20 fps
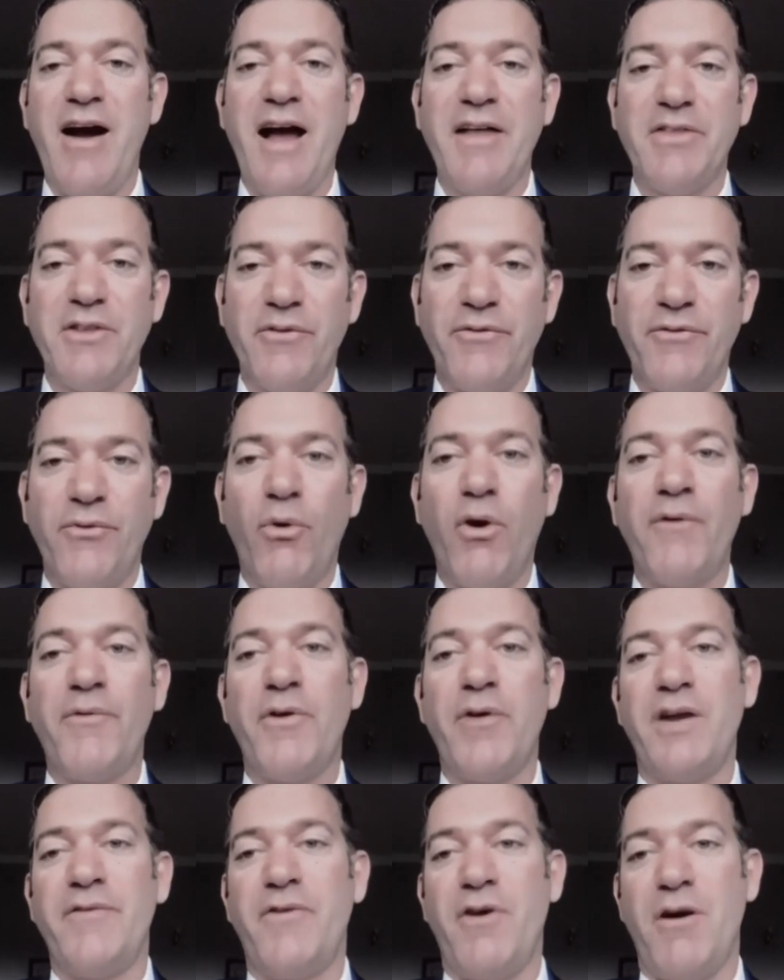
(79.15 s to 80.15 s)
at the
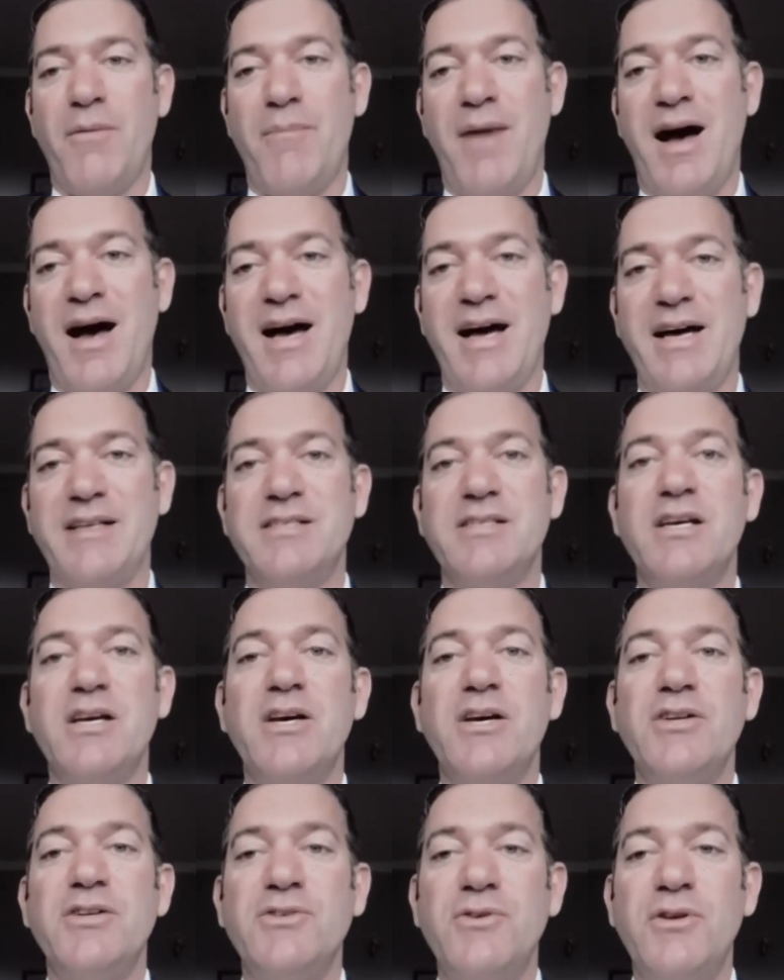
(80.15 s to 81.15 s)
forefront of our minds
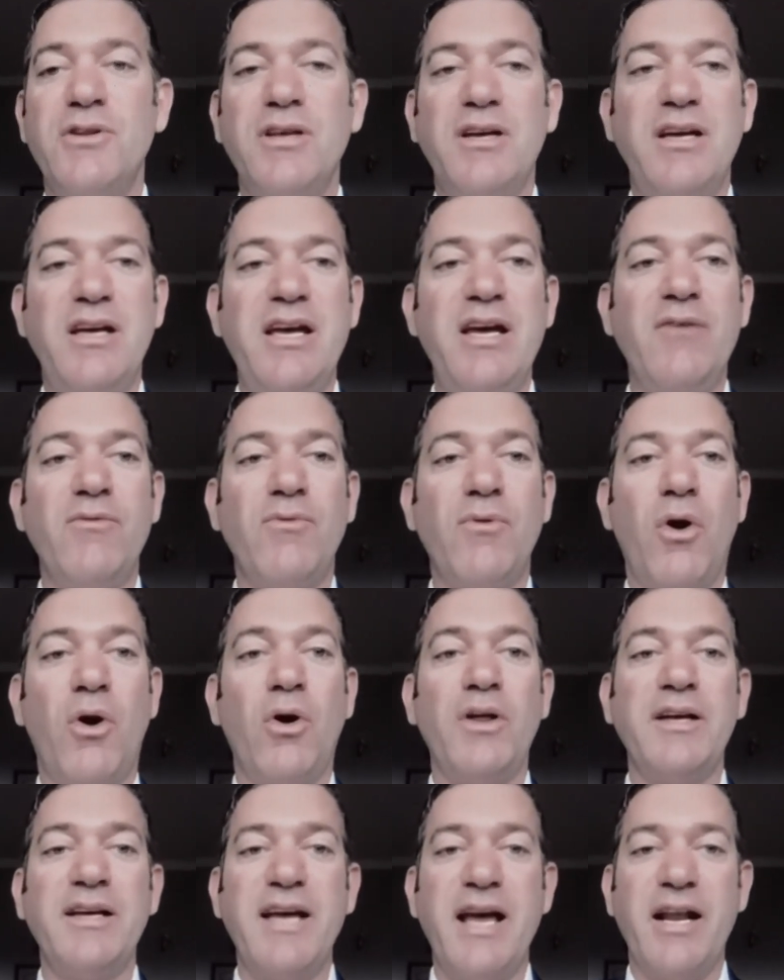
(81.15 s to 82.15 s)
due to the key
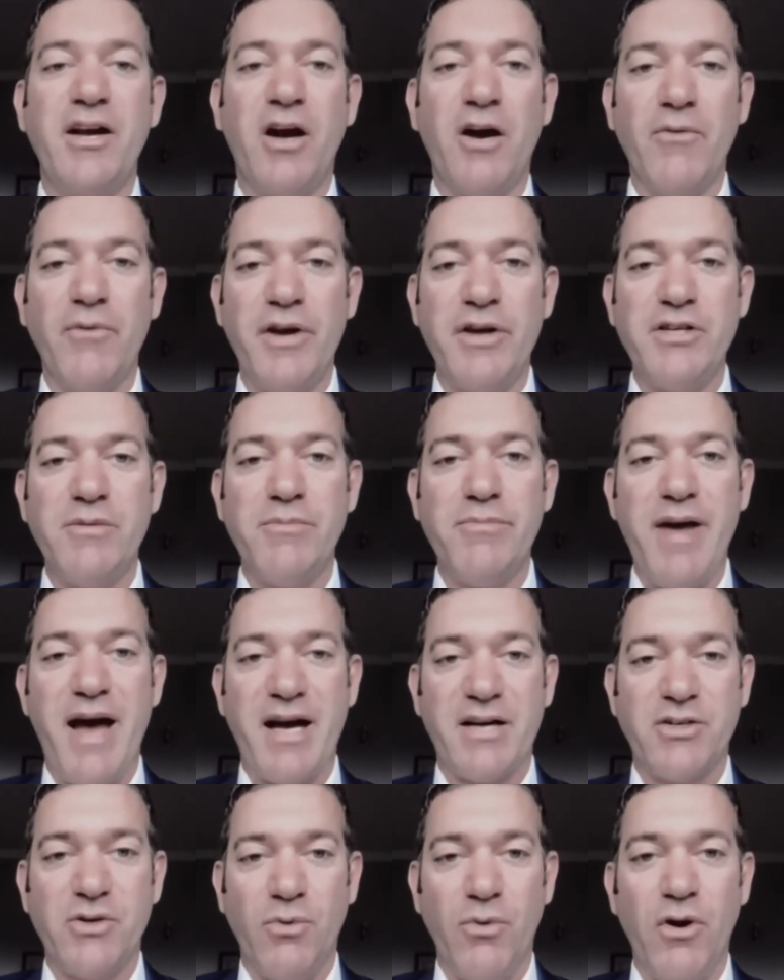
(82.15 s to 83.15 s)
role in getting our region
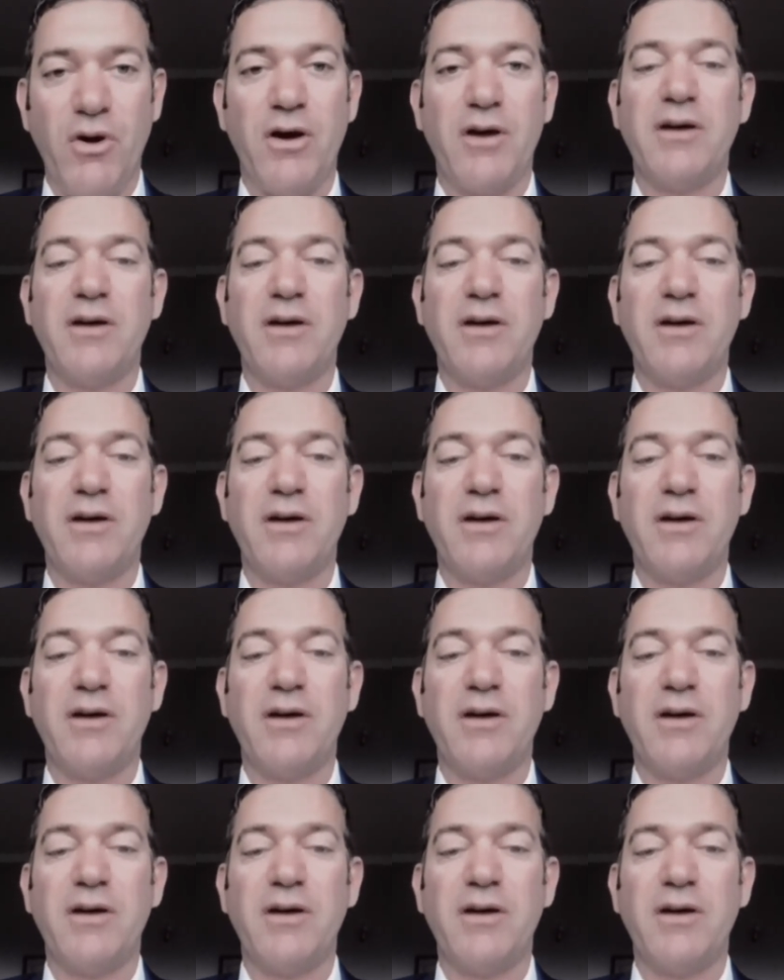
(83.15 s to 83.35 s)
back to work.